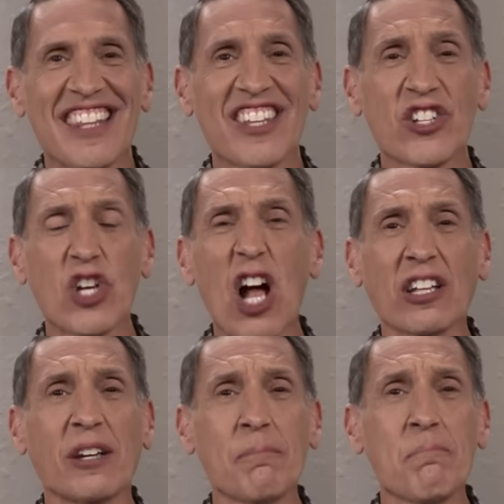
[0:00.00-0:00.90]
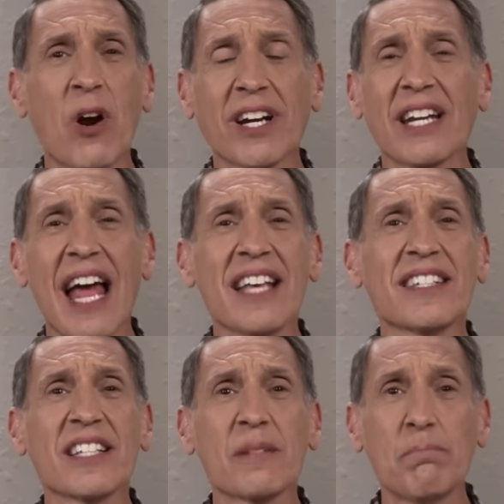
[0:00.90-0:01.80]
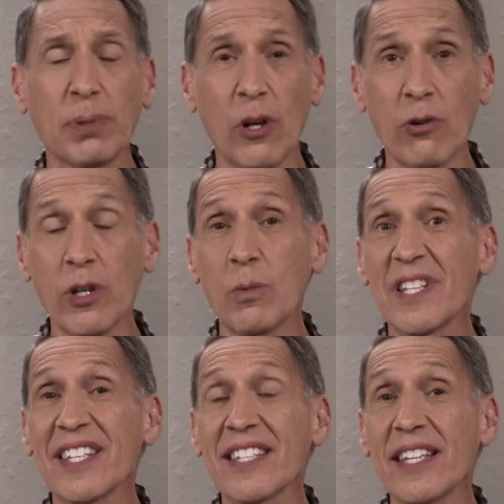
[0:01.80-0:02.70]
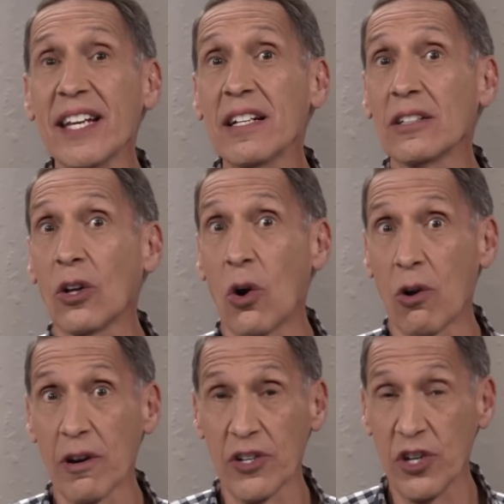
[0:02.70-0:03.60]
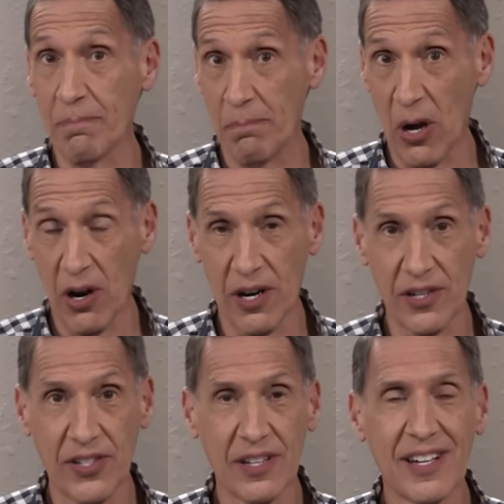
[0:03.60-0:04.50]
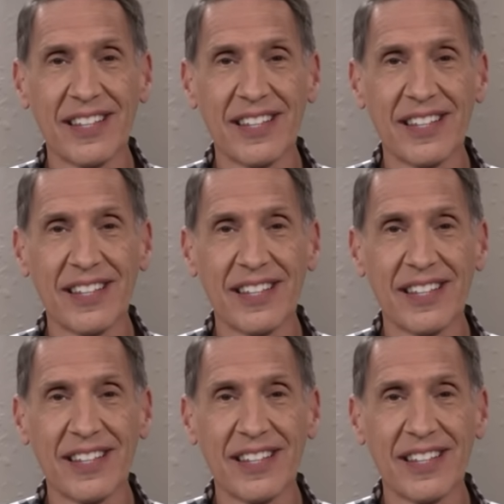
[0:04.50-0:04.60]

The chocolate market has exploded with single origin bars.